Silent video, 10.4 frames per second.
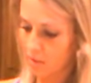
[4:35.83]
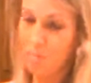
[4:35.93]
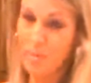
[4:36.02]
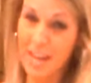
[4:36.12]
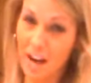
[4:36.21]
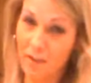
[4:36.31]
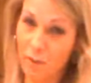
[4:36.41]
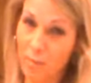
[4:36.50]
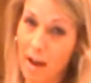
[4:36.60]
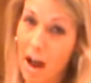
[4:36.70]
you're going to be
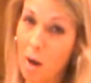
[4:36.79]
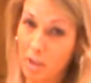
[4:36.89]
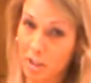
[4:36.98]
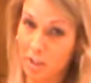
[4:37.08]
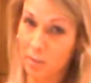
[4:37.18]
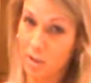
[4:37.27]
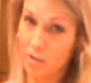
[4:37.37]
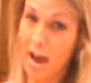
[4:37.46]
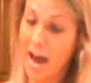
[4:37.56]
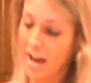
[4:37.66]
careful about how much
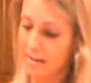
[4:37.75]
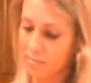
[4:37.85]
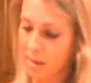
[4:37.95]
liquid you add.